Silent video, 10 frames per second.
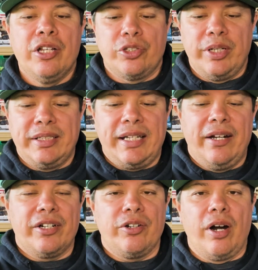So his
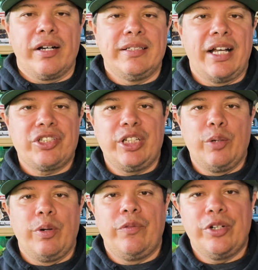character arc is actually
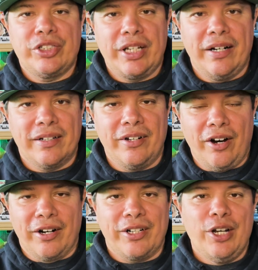a reverse character
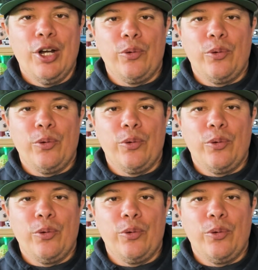arc,